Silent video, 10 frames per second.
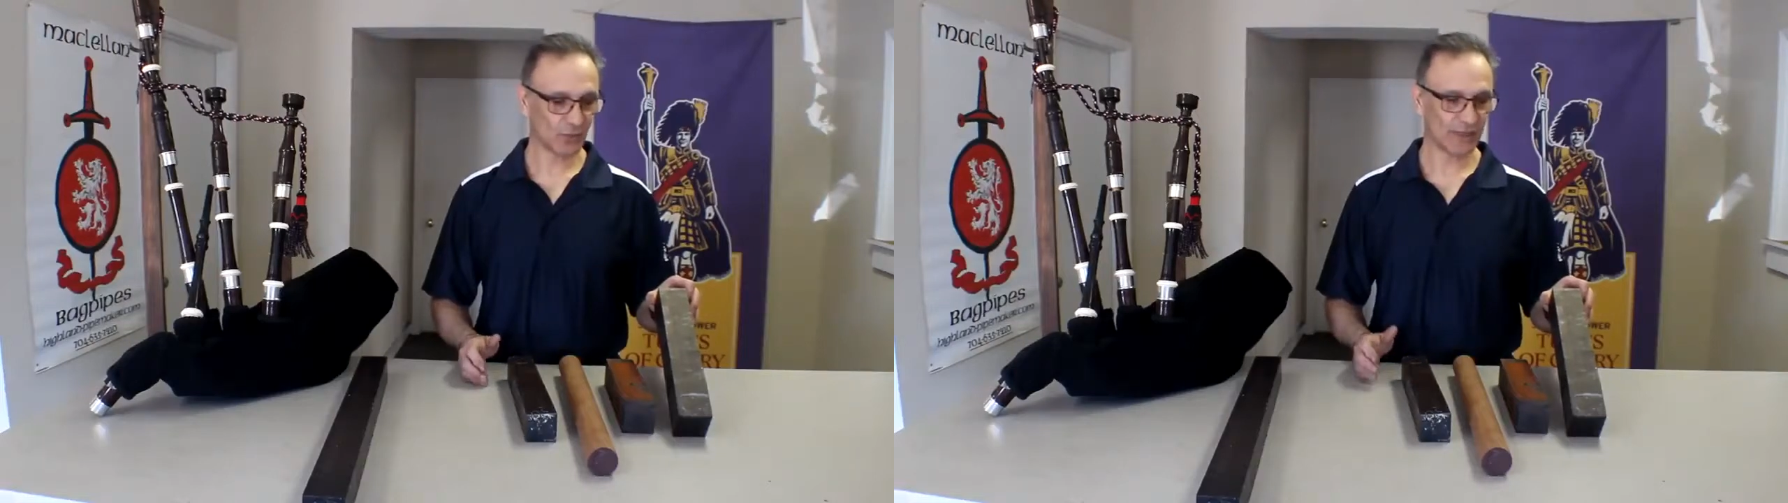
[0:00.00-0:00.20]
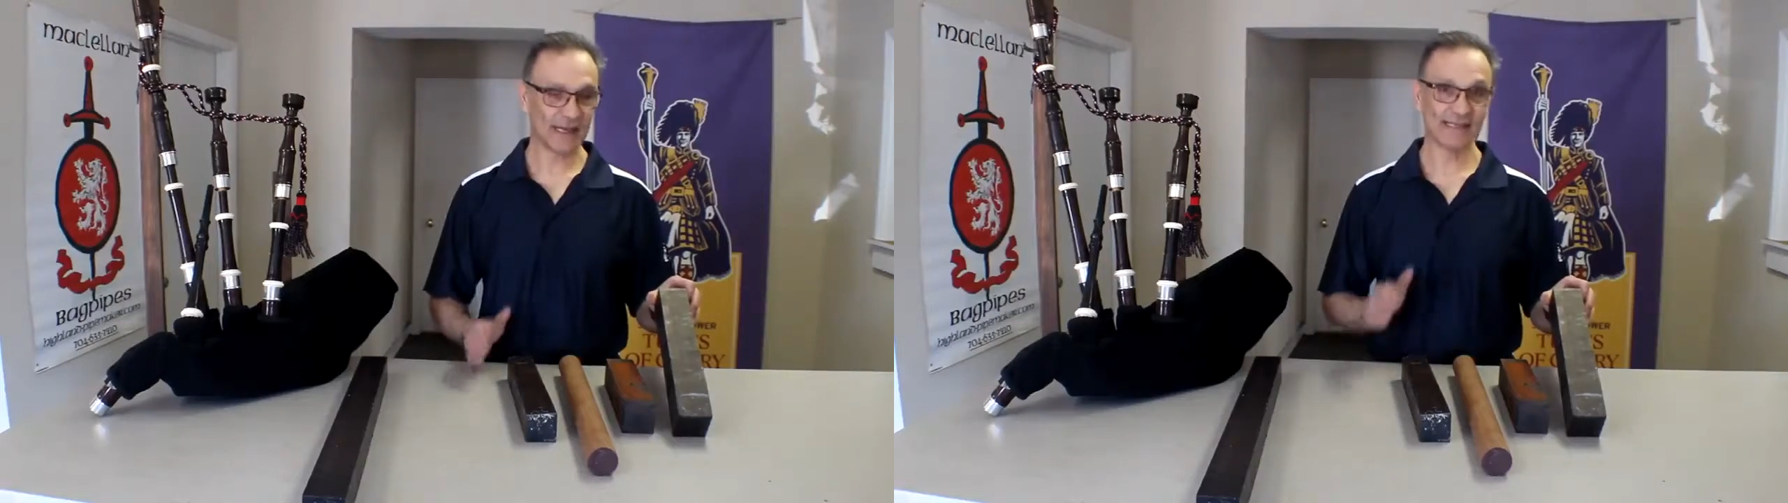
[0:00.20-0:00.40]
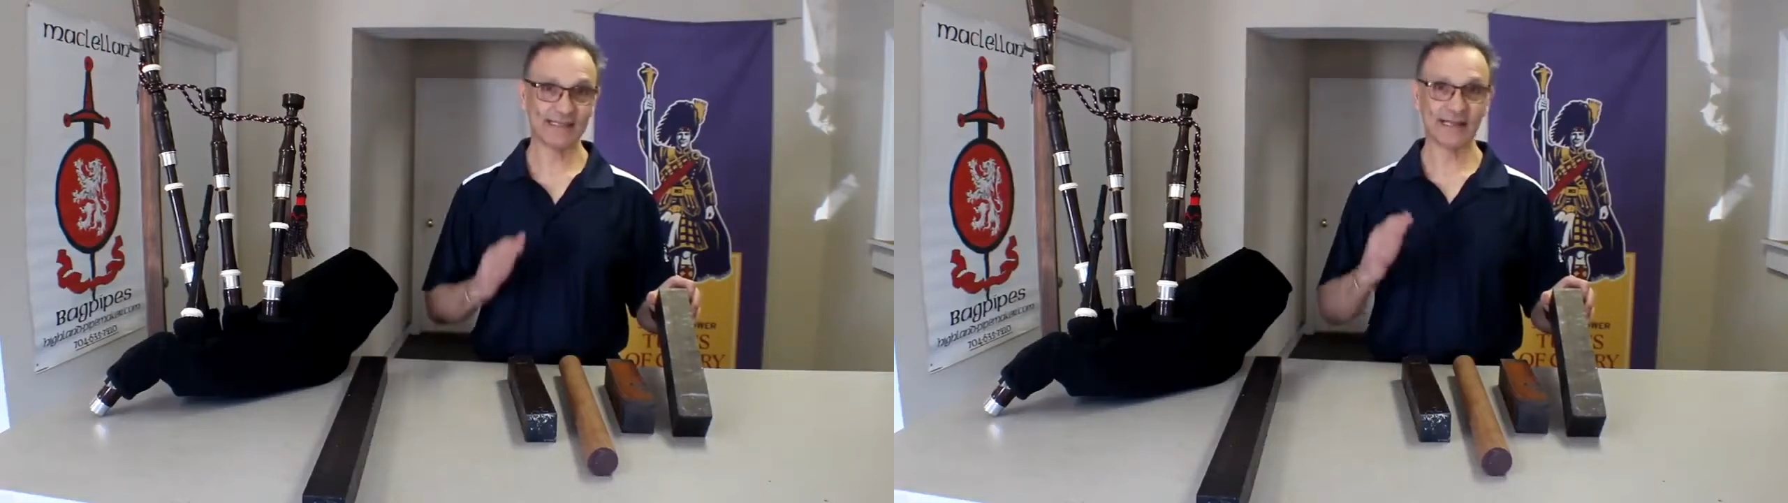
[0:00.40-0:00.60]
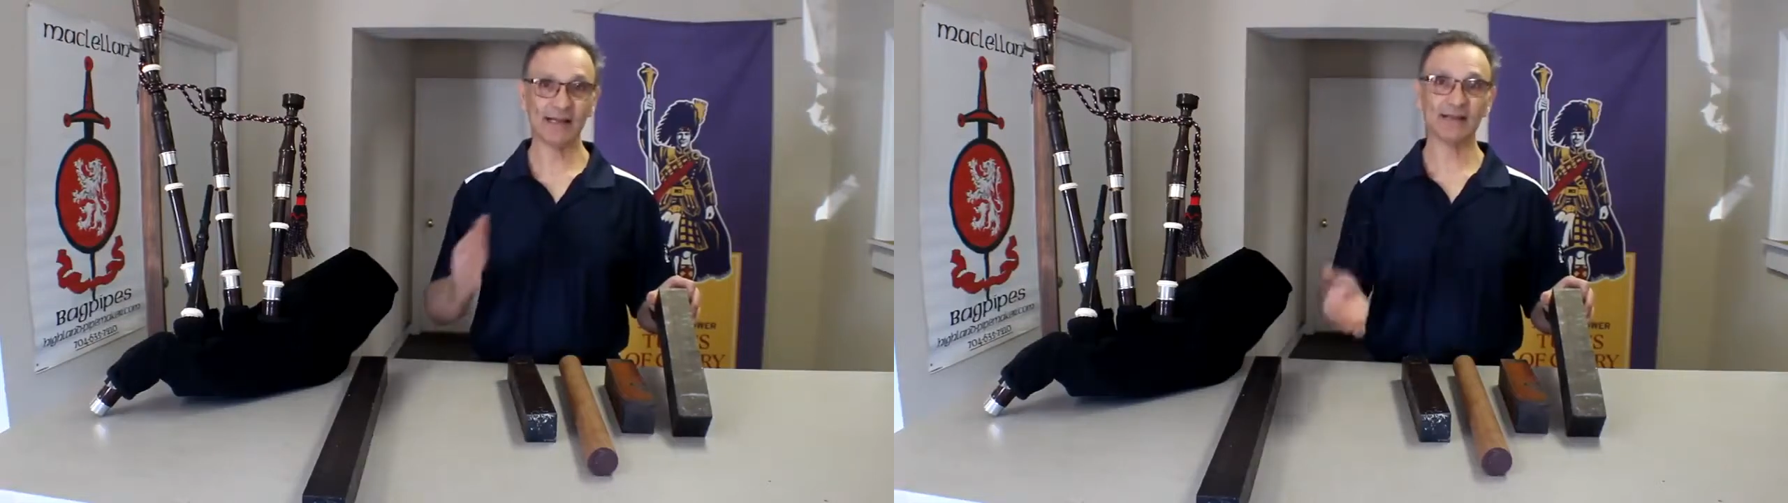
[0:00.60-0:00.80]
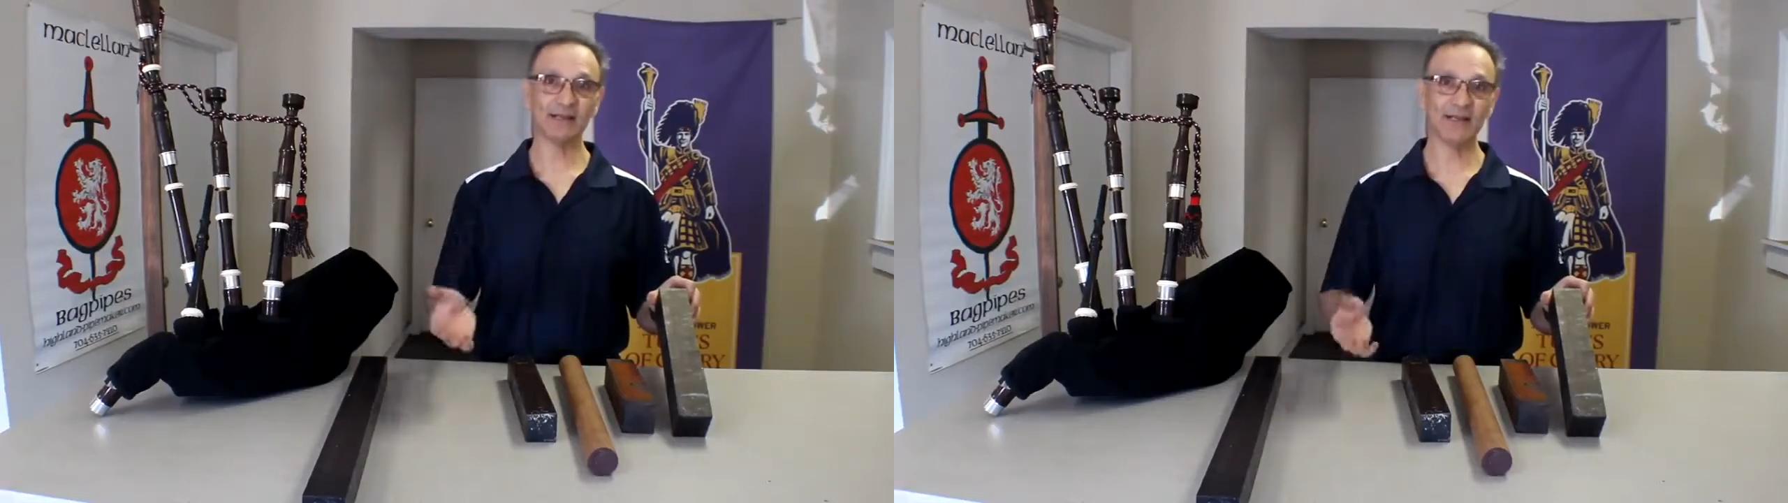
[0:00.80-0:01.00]
when I
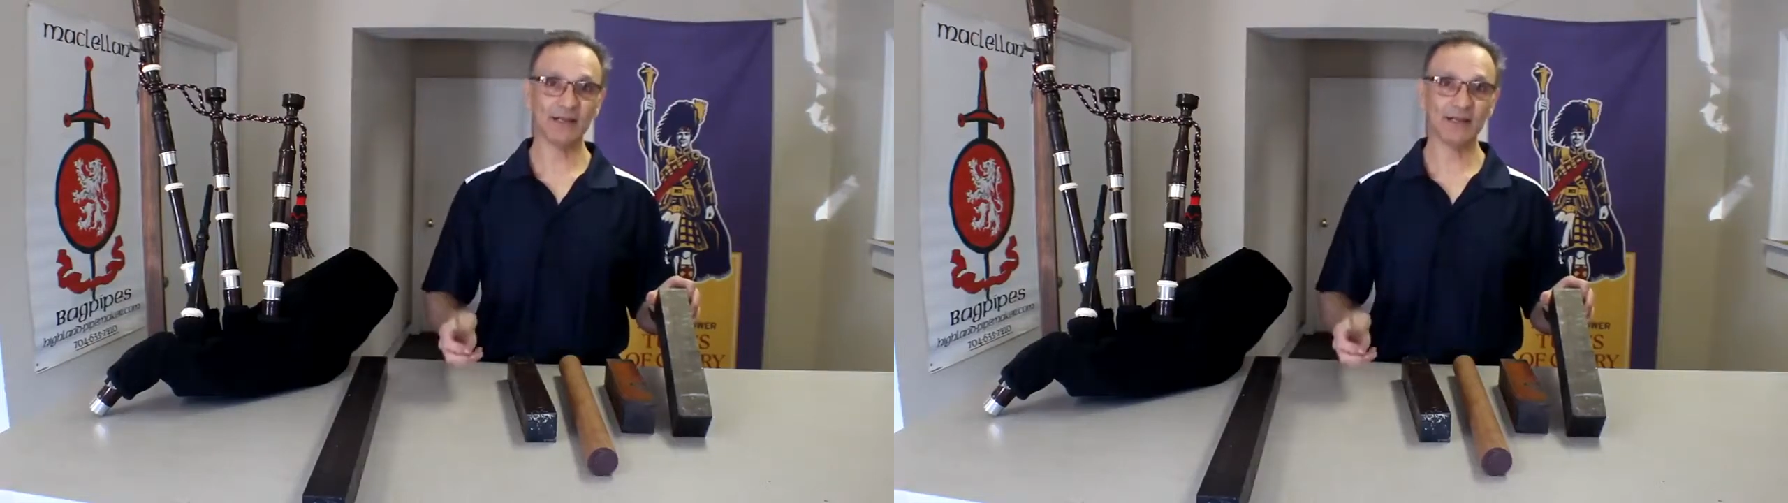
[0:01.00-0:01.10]
sell an